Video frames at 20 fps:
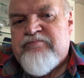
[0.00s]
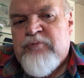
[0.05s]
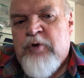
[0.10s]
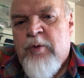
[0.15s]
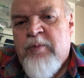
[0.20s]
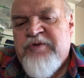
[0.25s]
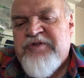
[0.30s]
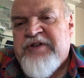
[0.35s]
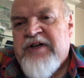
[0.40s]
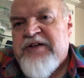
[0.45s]

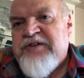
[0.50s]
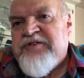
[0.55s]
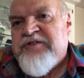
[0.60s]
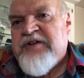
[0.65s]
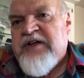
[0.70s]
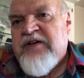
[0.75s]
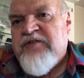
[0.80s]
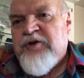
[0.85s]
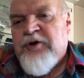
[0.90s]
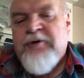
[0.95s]
almost like a
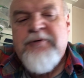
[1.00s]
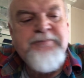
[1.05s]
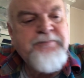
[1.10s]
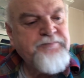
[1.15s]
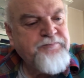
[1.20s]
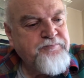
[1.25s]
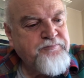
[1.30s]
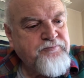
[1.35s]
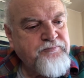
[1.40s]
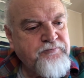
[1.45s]
savior.
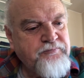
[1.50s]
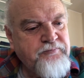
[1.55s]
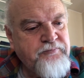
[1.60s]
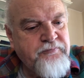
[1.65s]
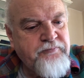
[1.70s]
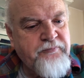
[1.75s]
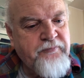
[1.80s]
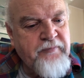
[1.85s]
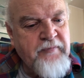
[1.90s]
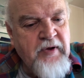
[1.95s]

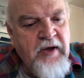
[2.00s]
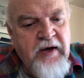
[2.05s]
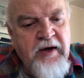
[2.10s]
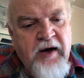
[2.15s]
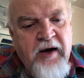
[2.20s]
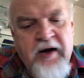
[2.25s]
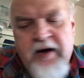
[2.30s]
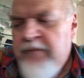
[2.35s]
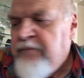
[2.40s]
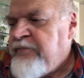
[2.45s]

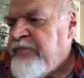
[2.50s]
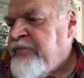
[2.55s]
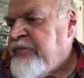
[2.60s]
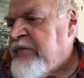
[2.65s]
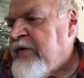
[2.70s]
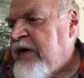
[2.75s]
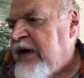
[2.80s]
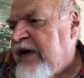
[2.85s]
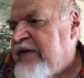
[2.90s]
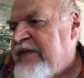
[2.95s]
And
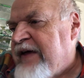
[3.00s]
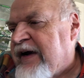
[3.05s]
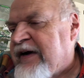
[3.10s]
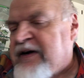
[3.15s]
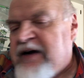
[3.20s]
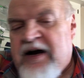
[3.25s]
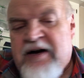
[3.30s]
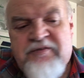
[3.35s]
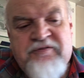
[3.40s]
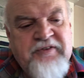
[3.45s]
that
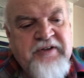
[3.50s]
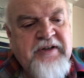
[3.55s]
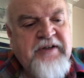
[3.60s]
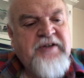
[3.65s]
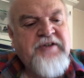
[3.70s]
conflict